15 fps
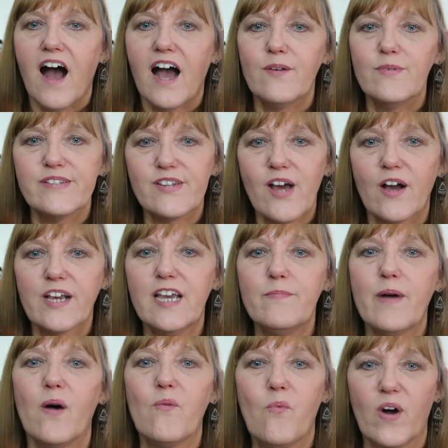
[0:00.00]
I was talking
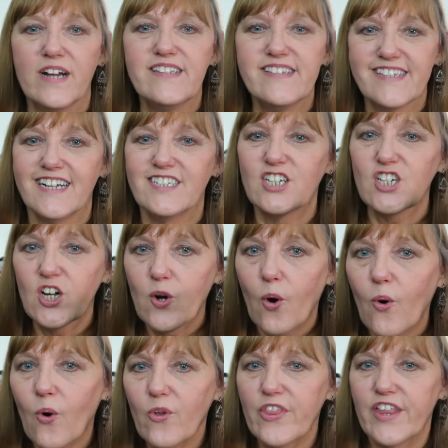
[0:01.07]
about one such
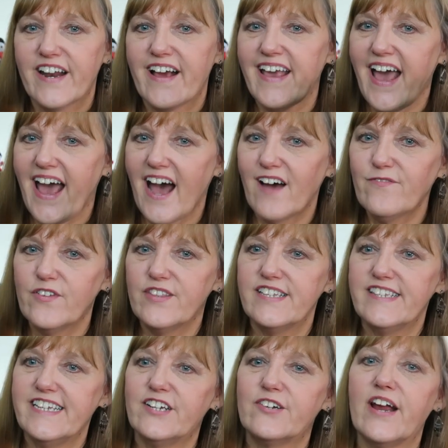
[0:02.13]
goal goal that I have for
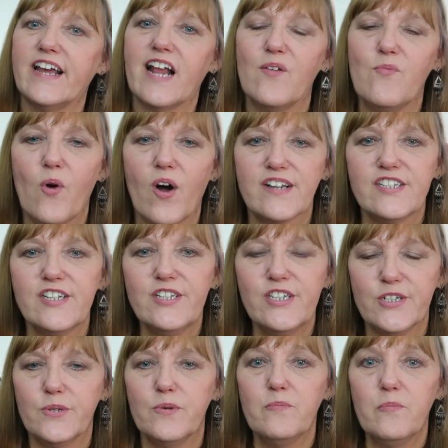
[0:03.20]
this year and I want to
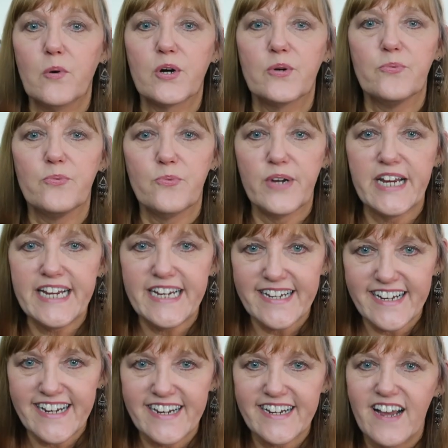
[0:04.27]
do more
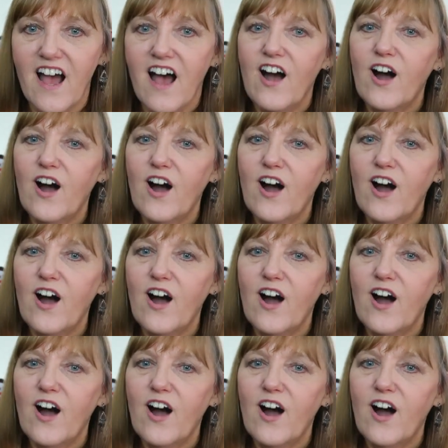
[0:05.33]
reading.